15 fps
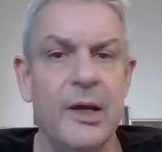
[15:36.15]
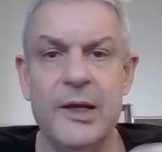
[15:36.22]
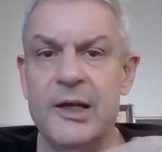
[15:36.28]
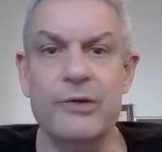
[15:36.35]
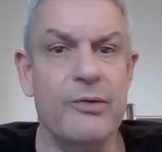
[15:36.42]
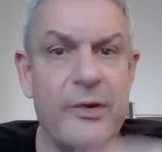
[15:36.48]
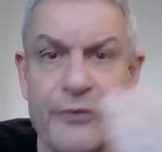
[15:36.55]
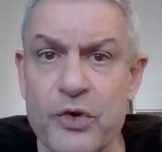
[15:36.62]

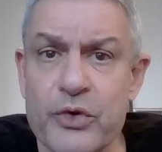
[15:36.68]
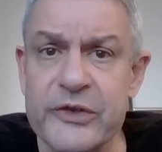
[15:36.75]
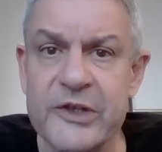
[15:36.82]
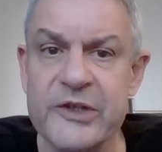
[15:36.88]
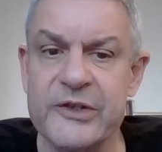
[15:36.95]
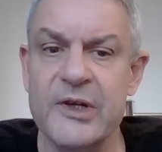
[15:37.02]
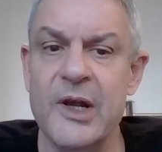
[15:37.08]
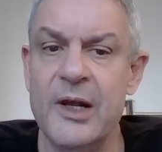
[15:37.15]
He
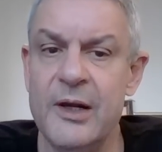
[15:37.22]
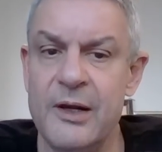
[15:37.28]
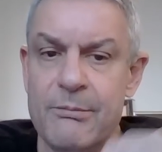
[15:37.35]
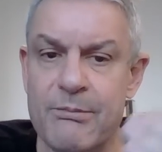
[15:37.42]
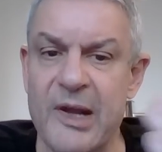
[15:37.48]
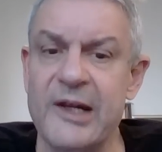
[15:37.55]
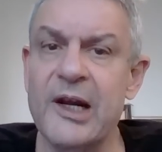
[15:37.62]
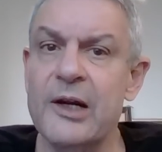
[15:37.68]
refuses
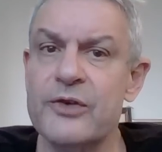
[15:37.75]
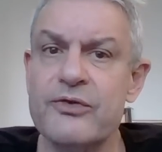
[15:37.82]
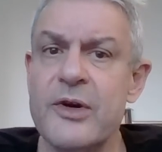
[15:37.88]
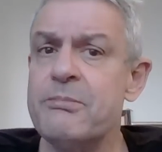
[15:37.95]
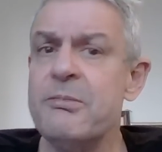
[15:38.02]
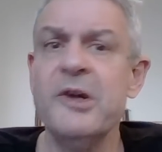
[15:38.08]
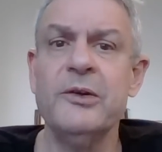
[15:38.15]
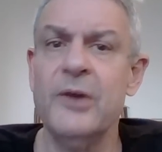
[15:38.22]
medical
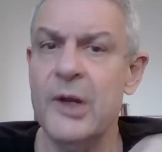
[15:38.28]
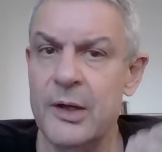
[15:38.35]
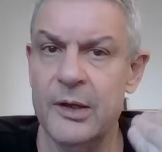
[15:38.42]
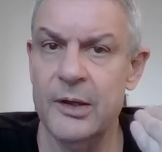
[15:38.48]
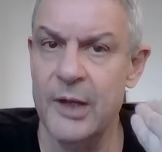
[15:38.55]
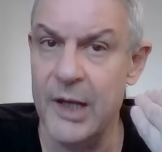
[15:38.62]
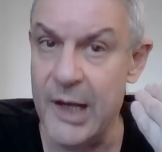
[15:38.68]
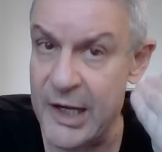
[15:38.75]
treatment
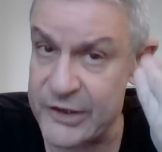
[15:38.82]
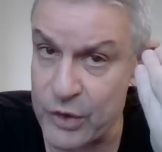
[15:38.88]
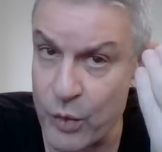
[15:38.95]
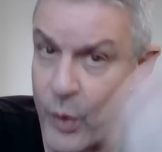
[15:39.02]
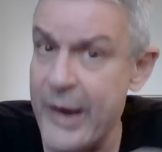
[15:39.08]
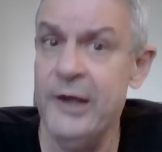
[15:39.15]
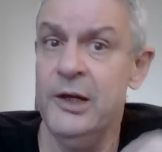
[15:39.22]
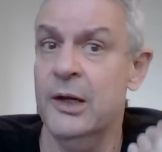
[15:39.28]
as a
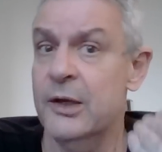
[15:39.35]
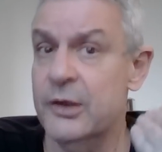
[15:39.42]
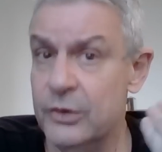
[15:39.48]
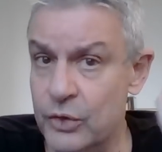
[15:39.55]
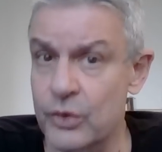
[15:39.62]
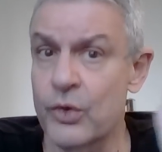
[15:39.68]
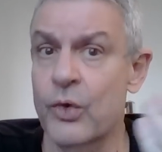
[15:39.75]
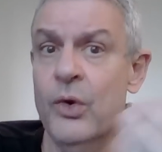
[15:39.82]
way
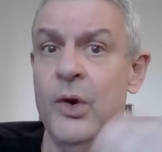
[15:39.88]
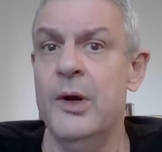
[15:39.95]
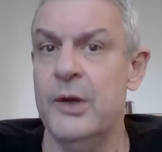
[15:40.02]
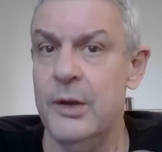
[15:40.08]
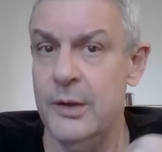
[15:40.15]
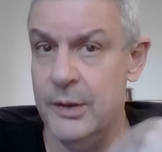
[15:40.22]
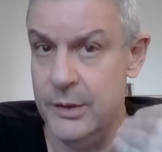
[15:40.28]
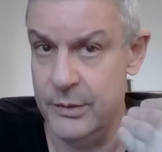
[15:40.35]
to
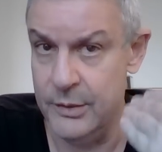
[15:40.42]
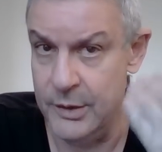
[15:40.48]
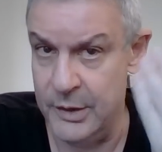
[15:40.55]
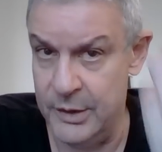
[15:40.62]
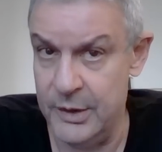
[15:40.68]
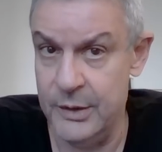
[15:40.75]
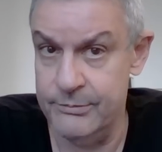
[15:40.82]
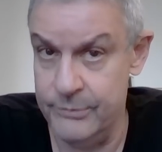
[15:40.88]

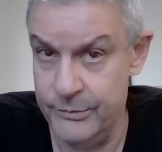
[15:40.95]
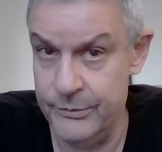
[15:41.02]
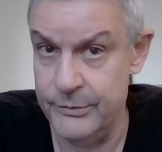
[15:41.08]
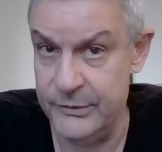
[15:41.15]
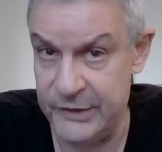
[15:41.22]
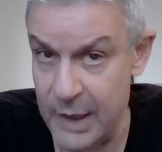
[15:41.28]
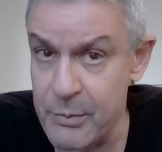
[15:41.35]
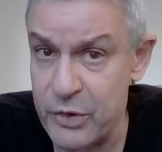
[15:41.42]

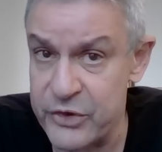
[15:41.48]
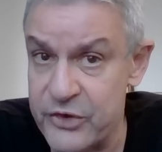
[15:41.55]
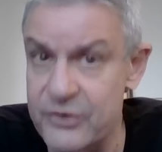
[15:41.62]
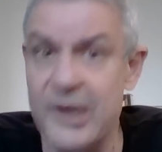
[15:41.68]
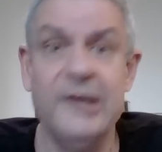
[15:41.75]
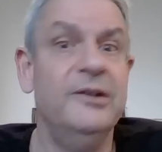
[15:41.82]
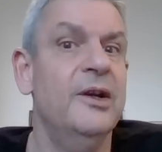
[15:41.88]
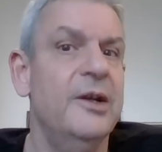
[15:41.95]

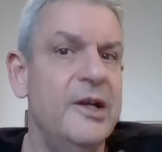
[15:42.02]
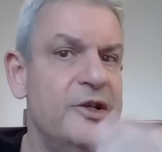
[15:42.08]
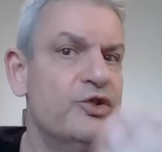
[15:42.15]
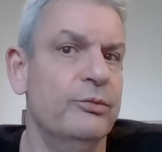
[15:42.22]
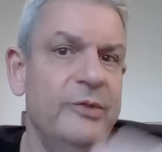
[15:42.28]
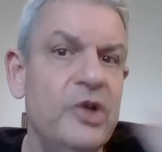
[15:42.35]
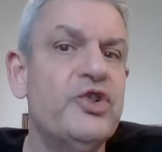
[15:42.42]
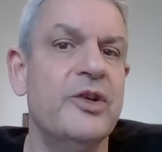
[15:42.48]
demonstrate his
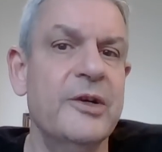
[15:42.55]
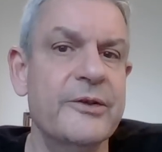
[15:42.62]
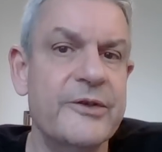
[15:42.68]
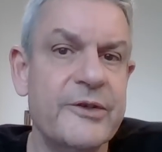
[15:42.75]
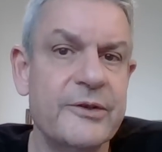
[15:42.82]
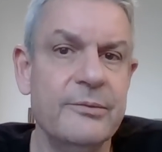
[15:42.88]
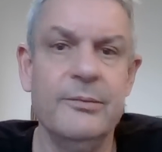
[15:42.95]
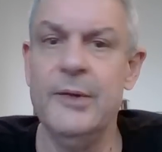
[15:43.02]

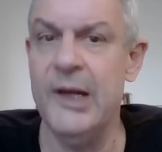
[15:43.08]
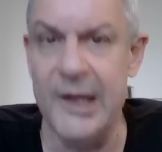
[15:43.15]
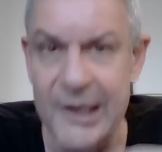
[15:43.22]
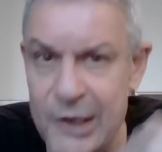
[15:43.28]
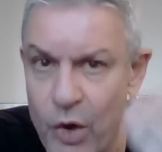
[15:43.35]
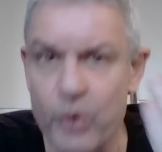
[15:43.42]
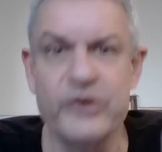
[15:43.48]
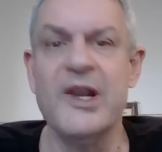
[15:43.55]
omniscience. He
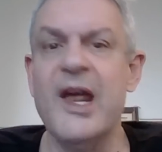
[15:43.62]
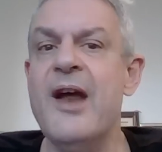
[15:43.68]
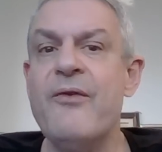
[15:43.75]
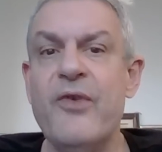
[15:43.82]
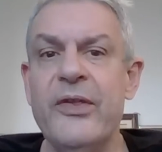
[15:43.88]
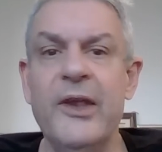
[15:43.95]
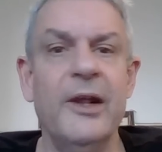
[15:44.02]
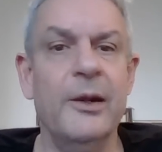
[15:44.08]
knows
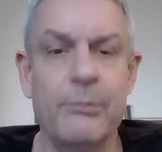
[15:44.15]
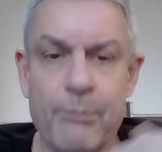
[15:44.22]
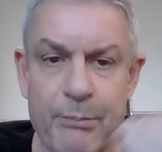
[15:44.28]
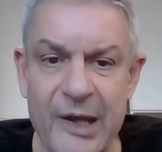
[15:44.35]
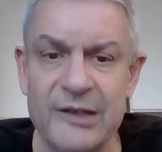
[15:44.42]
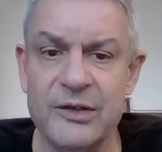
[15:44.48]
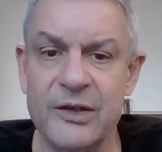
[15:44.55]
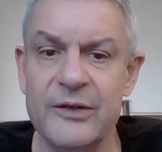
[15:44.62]
everything
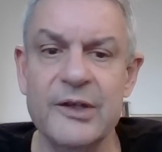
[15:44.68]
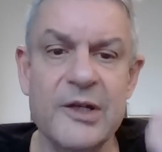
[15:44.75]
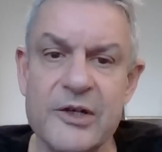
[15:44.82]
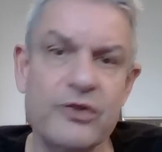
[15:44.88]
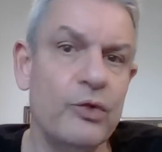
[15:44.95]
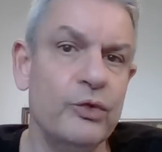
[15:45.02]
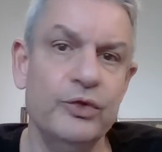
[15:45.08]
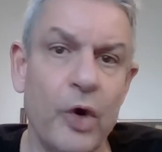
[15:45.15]
better than
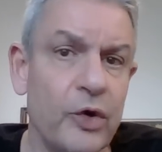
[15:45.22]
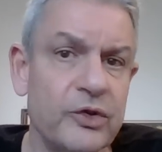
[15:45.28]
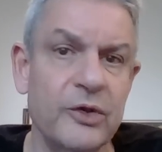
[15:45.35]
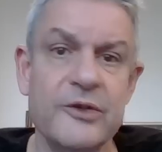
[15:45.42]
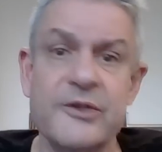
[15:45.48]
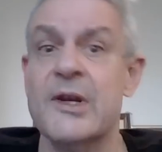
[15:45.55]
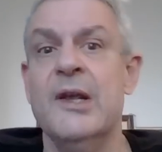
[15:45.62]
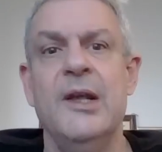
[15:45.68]
his own
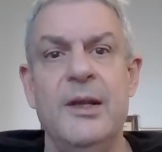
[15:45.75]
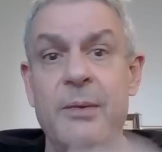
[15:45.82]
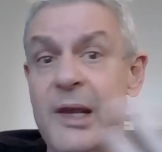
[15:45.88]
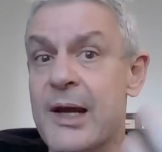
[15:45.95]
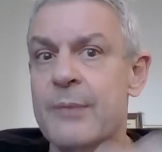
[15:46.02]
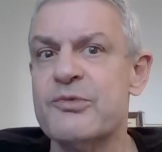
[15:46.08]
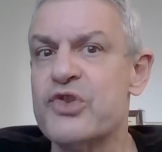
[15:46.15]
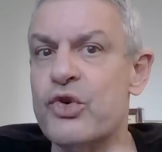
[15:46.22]
doctors. He
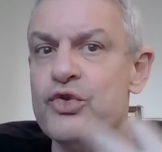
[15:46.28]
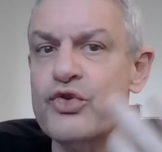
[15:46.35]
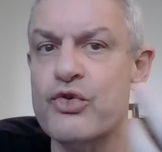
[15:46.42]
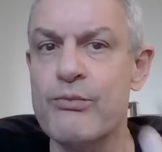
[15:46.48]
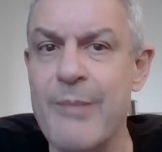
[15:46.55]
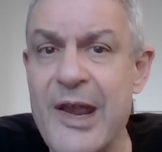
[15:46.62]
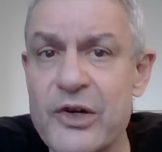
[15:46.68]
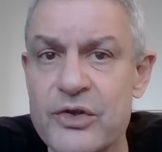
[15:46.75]
becomes
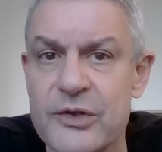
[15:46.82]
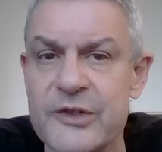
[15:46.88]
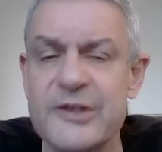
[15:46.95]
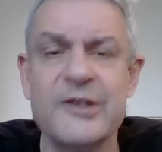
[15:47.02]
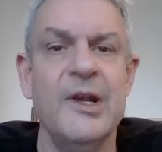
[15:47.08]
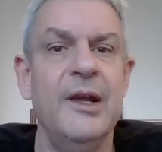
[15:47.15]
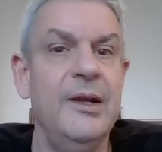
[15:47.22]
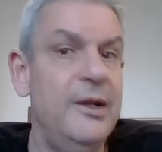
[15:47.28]

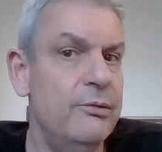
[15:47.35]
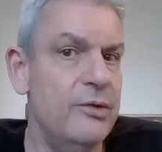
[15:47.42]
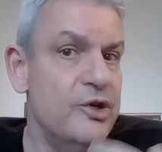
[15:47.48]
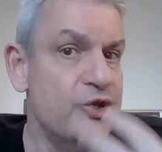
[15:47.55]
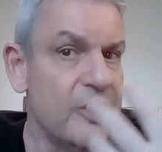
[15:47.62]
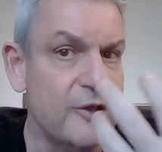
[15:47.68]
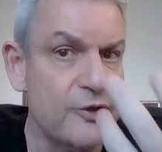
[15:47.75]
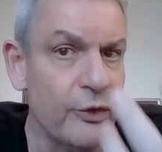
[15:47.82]
contumacious. He
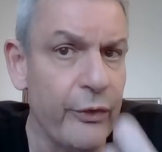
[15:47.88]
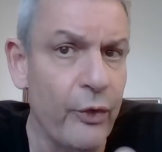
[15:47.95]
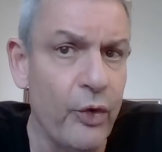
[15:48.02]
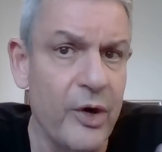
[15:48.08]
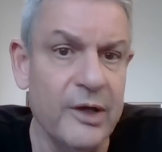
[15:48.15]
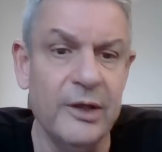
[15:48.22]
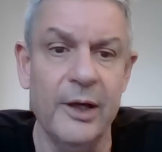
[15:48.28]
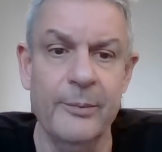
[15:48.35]
rejects
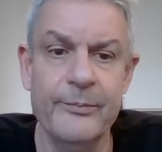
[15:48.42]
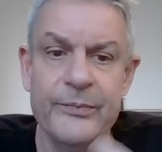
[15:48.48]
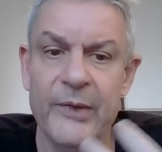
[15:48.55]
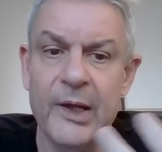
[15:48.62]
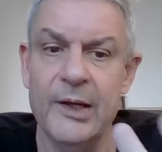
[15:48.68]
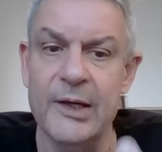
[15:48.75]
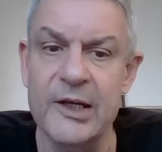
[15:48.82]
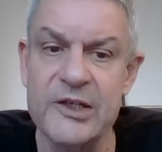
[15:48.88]
authority
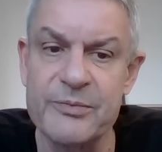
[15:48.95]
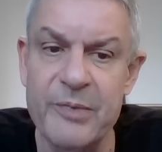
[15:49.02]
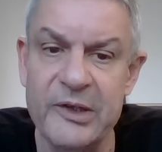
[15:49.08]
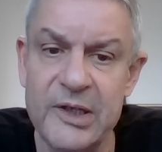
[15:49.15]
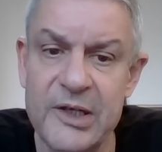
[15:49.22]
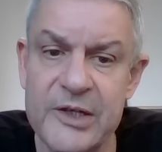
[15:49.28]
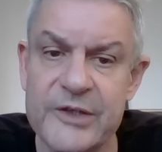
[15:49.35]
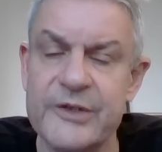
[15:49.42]
and
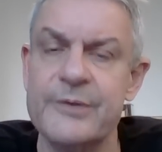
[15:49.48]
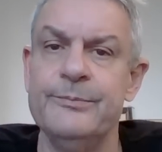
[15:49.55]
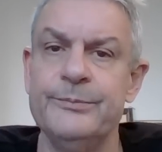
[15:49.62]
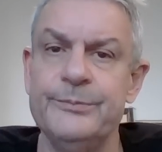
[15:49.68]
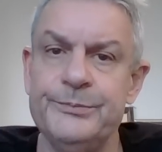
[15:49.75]
expertise.